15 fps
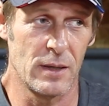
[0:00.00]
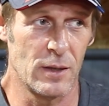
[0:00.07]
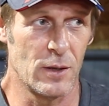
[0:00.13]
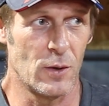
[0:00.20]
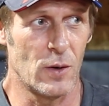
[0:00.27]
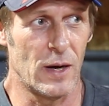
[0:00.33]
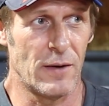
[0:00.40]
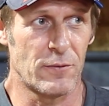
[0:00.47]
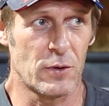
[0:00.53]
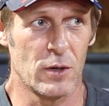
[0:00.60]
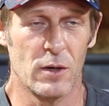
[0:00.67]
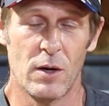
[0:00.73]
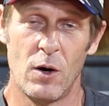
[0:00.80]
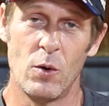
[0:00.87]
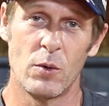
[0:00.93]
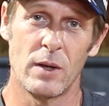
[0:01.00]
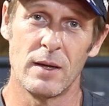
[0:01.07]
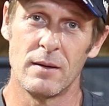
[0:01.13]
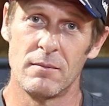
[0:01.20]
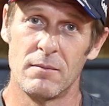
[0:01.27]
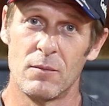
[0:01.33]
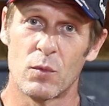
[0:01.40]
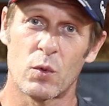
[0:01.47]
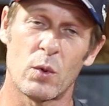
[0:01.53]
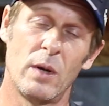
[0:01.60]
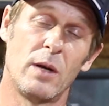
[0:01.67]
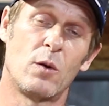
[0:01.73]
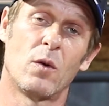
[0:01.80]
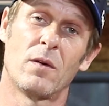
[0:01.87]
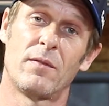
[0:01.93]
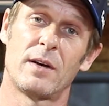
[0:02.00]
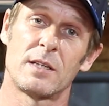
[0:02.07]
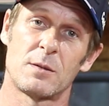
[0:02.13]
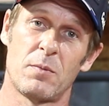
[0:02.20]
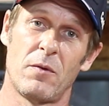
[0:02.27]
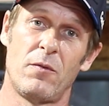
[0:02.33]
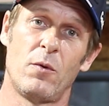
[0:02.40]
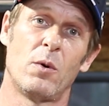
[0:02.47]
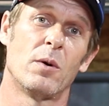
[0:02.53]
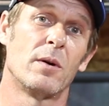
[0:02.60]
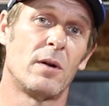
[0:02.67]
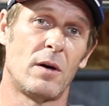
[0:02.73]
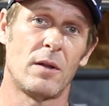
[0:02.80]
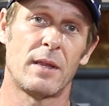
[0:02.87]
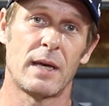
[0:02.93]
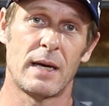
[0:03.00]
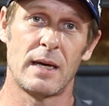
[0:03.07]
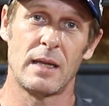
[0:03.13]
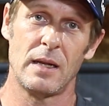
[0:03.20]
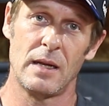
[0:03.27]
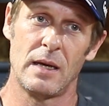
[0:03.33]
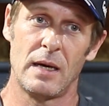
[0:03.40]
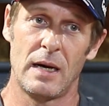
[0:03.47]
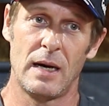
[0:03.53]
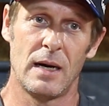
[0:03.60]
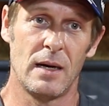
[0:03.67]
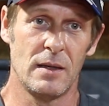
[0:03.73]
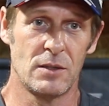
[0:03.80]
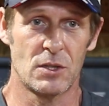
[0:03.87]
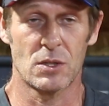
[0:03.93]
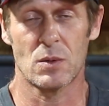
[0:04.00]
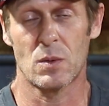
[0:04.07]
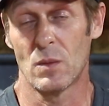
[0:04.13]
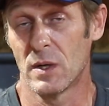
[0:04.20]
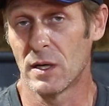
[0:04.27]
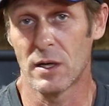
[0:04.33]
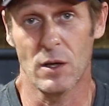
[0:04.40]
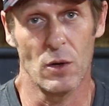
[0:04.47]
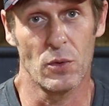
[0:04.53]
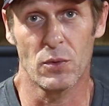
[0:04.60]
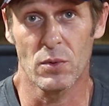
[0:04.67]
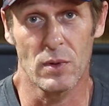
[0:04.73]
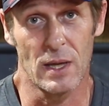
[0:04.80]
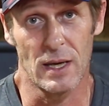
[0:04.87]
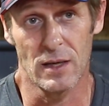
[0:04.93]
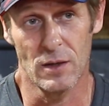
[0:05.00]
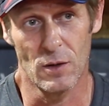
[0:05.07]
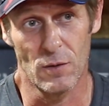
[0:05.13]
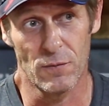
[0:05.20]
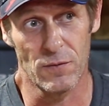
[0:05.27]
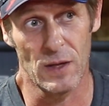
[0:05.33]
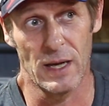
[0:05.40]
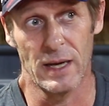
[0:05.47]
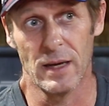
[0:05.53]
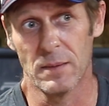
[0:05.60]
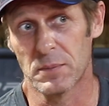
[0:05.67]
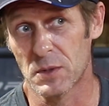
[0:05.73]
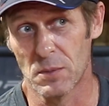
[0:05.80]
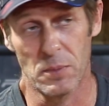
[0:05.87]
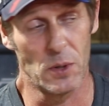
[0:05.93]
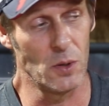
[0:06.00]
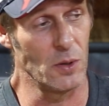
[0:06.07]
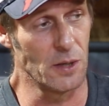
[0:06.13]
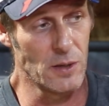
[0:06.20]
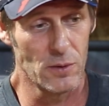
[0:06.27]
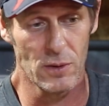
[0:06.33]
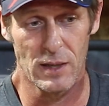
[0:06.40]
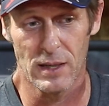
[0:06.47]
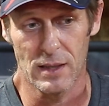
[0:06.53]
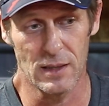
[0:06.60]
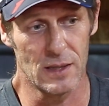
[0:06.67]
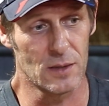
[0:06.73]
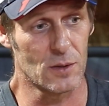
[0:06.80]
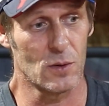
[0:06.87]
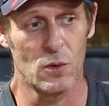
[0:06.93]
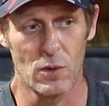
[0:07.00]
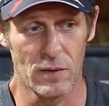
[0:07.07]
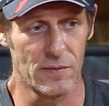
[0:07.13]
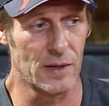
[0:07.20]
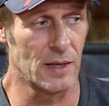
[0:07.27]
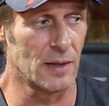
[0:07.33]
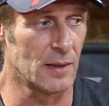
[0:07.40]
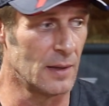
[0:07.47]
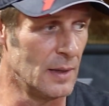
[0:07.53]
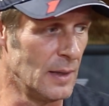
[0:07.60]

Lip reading: You know, after owning three Corvettes before and all that, just wanted to go through that, you know, fly up to Bowling Green, get the Corvette.